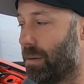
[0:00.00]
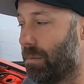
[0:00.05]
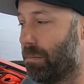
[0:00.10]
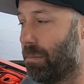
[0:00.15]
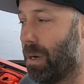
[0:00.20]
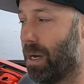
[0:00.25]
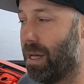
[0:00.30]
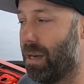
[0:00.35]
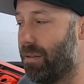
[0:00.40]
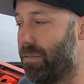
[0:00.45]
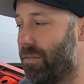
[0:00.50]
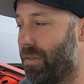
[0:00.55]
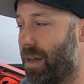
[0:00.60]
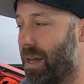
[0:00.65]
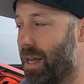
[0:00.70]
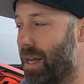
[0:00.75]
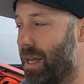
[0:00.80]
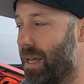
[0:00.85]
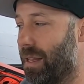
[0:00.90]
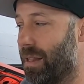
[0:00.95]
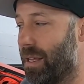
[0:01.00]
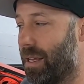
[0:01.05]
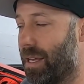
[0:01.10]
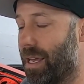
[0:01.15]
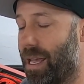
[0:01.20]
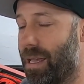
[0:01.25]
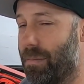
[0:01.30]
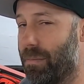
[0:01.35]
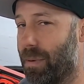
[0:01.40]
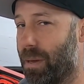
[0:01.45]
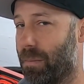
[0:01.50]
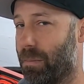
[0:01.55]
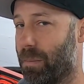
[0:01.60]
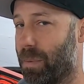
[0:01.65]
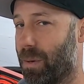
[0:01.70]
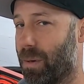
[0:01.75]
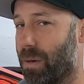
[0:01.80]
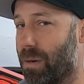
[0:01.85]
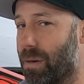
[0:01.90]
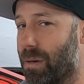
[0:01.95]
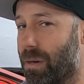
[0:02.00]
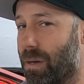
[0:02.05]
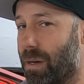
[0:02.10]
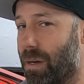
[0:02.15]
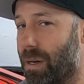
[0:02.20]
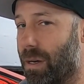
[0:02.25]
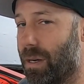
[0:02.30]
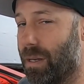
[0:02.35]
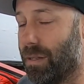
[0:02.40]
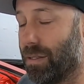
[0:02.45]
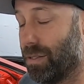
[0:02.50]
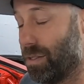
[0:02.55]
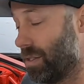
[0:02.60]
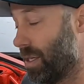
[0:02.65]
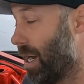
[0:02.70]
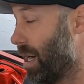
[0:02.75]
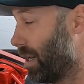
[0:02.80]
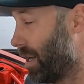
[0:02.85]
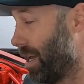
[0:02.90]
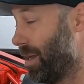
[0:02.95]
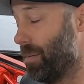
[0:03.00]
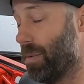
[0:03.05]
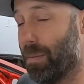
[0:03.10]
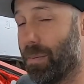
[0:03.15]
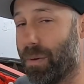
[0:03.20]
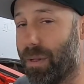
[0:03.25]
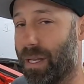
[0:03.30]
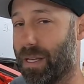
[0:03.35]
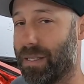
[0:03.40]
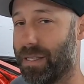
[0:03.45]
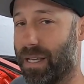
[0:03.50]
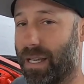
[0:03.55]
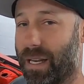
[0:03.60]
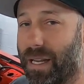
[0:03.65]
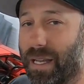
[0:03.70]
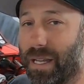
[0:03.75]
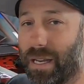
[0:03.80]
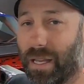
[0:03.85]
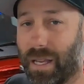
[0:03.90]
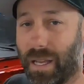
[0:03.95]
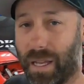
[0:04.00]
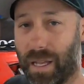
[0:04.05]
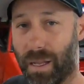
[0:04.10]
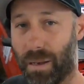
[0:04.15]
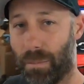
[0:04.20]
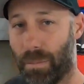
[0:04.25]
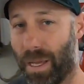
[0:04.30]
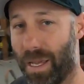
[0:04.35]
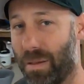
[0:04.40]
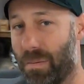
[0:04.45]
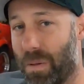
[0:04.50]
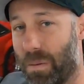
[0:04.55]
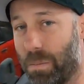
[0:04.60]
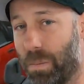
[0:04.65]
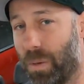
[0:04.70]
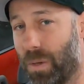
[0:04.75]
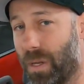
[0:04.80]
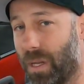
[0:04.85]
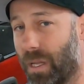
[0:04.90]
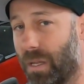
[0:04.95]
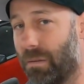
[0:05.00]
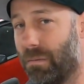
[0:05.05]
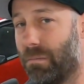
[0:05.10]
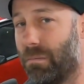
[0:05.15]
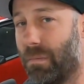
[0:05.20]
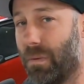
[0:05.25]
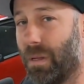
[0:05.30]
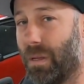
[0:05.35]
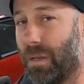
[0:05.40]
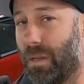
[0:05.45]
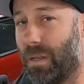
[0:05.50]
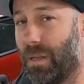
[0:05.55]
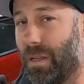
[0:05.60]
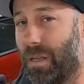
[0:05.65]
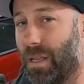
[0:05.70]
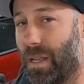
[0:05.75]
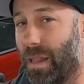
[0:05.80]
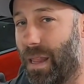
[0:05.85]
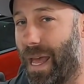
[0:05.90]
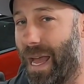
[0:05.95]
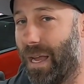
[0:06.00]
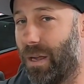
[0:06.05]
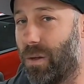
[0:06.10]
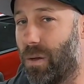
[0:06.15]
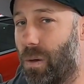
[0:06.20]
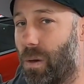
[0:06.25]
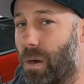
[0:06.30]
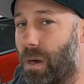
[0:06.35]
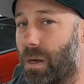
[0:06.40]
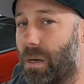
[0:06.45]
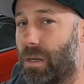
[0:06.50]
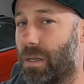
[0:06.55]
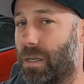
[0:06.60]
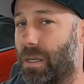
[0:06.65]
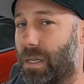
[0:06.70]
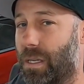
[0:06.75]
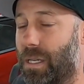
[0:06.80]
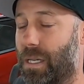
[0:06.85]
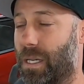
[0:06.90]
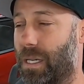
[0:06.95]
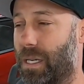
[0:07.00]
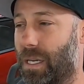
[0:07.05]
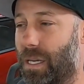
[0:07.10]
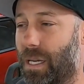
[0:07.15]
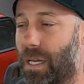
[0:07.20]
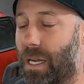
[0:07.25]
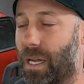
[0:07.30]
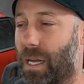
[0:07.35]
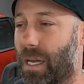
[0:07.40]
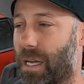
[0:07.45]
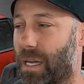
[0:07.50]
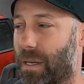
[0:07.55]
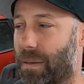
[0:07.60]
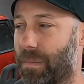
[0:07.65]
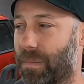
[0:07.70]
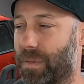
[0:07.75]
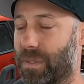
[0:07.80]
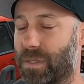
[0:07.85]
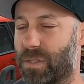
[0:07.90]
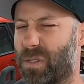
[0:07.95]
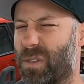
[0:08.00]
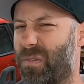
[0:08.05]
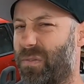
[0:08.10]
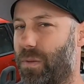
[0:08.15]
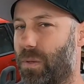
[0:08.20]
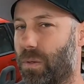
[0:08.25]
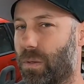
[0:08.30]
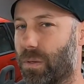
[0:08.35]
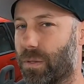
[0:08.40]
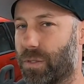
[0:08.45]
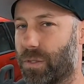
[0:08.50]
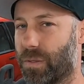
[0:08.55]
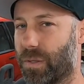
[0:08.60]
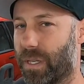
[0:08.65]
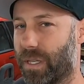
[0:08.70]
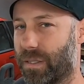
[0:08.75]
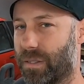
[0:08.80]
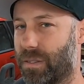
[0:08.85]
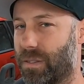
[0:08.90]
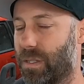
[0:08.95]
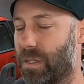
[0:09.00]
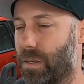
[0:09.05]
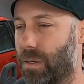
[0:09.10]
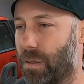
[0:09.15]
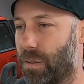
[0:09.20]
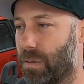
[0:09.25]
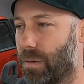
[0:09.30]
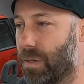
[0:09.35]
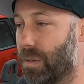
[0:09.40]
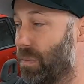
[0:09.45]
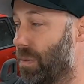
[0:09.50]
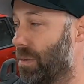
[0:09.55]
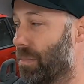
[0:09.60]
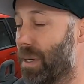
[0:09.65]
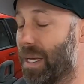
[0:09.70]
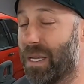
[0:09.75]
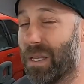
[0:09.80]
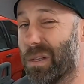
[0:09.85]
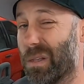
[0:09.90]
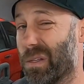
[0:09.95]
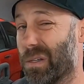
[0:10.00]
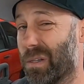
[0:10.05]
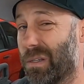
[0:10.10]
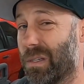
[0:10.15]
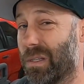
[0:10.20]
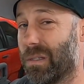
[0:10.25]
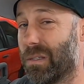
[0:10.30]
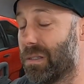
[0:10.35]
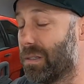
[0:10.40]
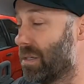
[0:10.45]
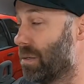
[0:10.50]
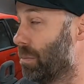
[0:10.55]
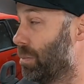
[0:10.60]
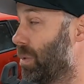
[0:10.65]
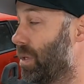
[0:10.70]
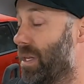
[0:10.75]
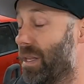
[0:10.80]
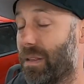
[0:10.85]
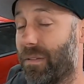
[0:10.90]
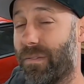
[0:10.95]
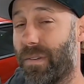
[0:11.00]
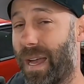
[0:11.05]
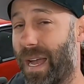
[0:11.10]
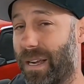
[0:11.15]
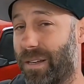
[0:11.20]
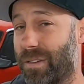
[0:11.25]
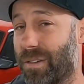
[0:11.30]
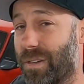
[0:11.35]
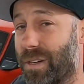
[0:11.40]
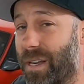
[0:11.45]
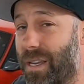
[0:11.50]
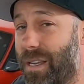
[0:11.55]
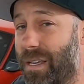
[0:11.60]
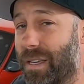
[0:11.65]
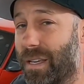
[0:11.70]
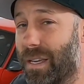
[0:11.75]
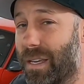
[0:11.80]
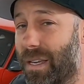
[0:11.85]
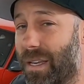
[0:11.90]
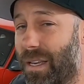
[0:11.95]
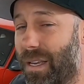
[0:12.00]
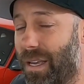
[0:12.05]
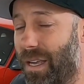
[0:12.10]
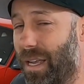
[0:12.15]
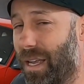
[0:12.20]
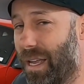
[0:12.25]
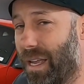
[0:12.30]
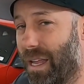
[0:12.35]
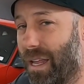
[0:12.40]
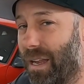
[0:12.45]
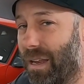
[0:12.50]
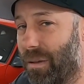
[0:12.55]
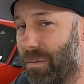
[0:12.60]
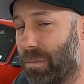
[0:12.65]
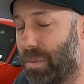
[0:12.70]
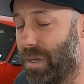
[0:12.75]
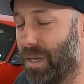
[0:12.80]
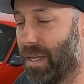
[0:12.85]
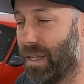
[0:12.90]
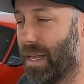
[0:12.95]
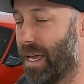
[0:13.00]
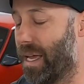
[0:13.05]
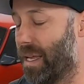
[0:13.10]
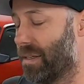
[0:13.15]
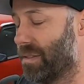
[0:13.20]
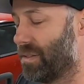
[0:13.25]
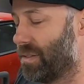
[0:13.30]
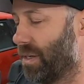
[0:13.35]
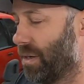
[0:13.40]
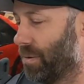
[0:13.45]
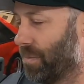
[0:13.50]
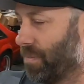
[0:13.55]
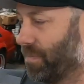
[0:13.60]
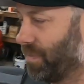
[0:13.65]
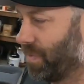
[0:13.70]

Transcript: modify the K member, the stock K member that's in it, and maybe put it in that car. Because there's a few little tricks to do, and we can make it look completely factory and it be in that. So